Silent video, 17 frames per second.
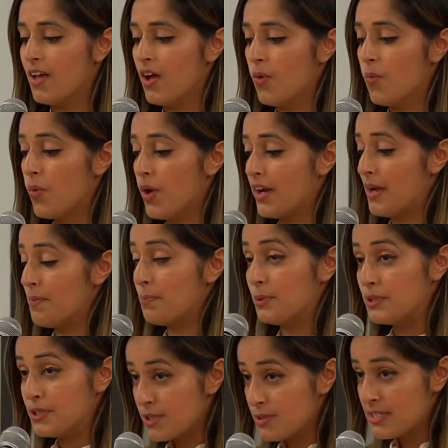what I'm
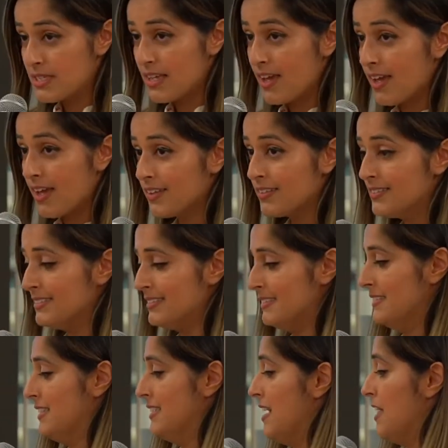producing,
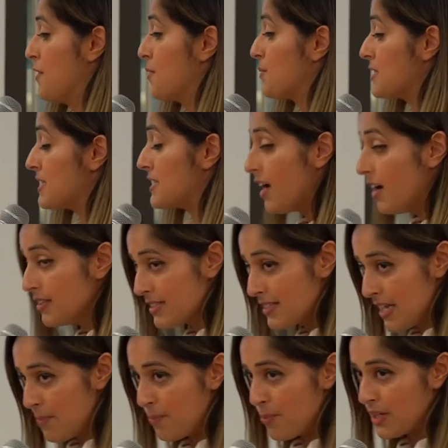the results
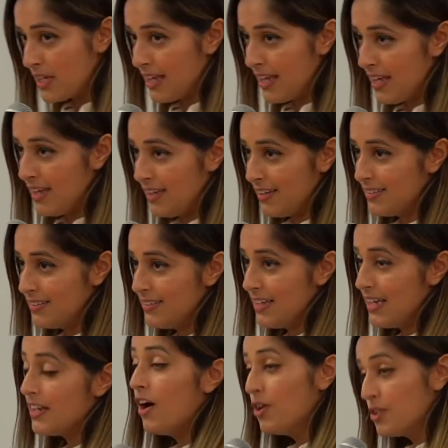I'm bringing in,
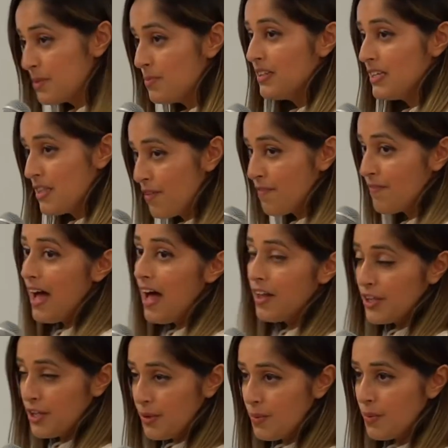and ultimately the
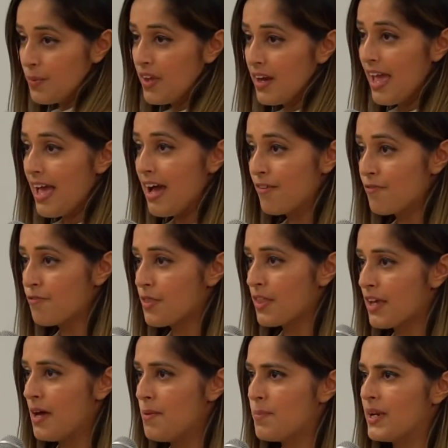value that I have for the
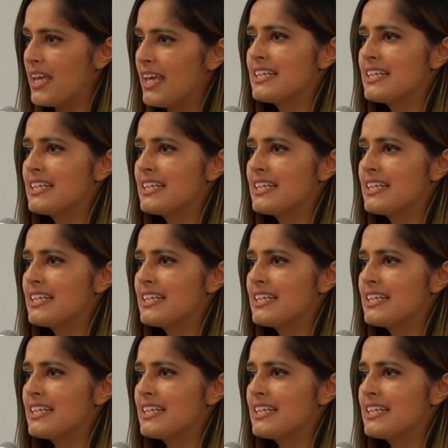company.